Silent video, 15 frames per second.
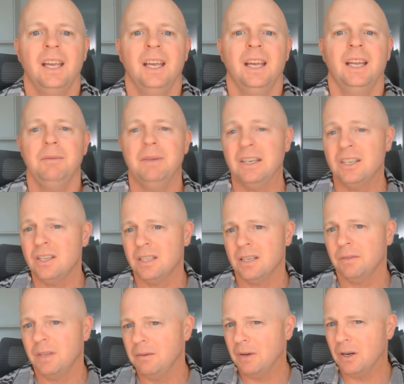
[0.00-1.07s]
He mentioned
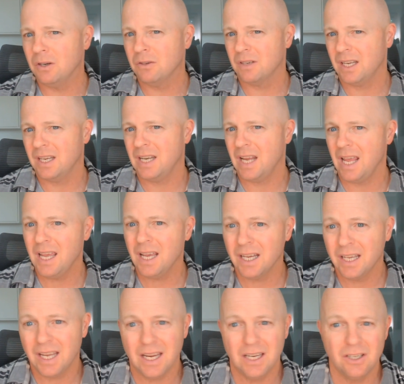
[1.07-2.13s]
something about an
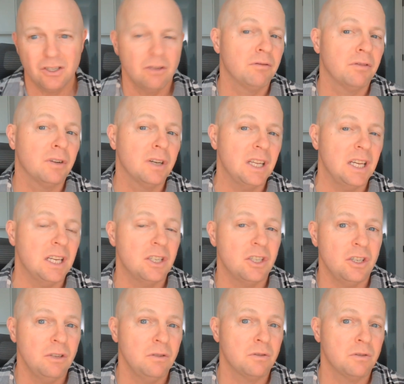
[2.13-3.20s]
AI agent for
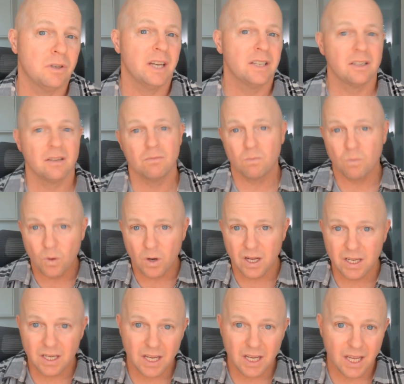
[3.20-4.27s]
each user, as in
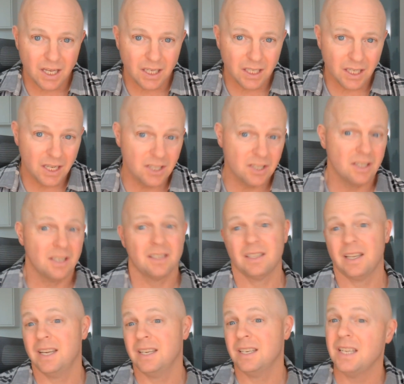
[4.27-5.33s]
one AI agent
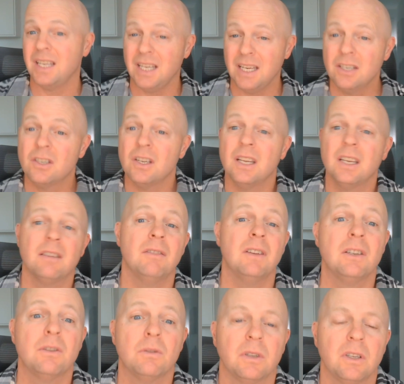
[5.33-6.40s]
assigned to each
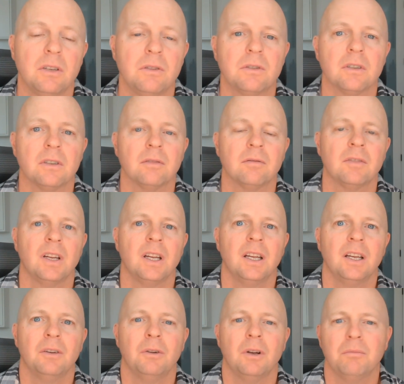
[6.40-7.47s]
individual user.
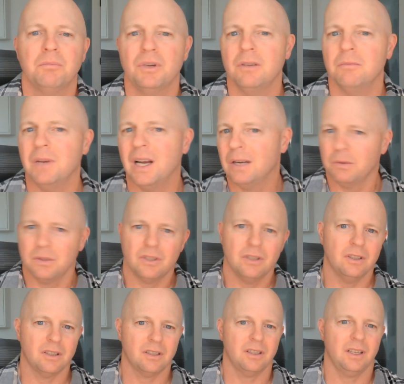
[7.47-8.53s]
Well, boom, I was
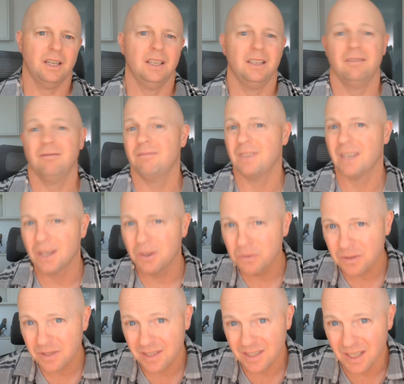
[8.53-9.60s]
hooked. I
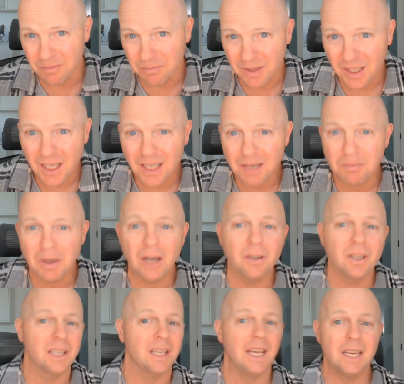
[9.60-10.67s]
know something
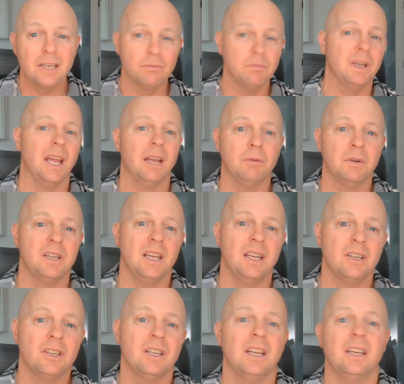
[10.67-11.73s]
about engagement and
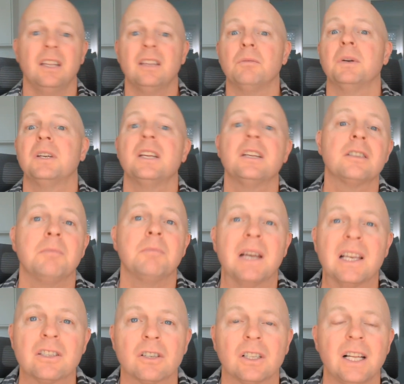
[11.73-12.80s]
retention. I did the Retention
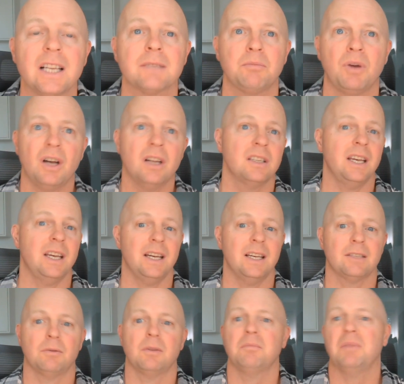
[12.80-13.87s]
Masterclass
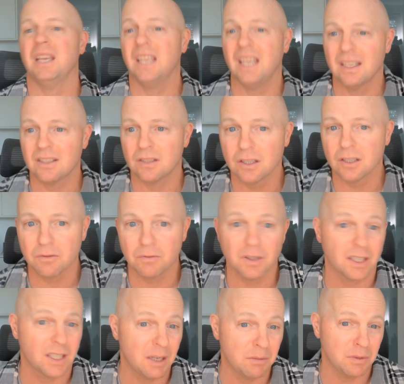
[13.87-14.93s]
podcast with Peggy Ann Saltz
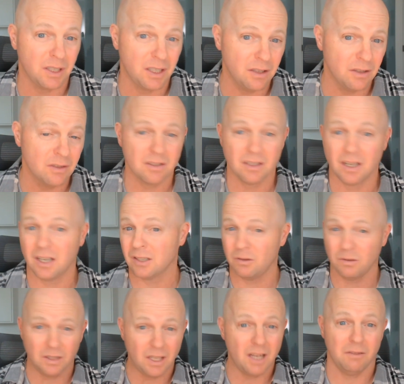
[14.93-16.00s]
for a couple of years, talked
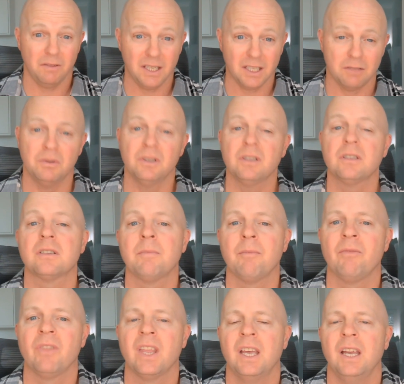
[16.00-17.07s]
to a lot of experts,
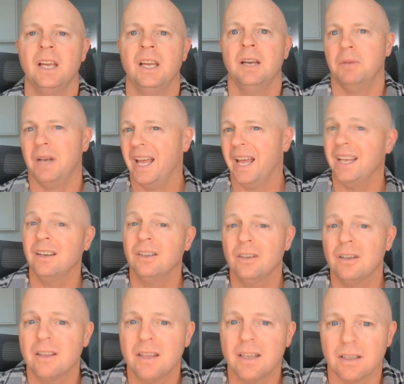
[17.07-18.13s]
but I hadn't
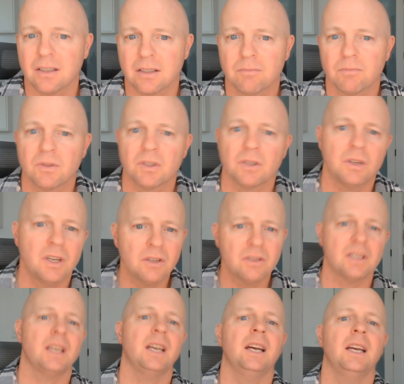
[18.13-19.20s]
heard of this. So
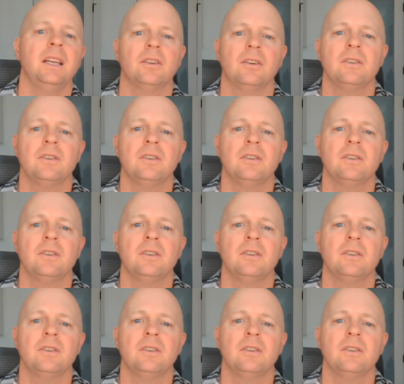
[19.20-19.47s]
here's a guy.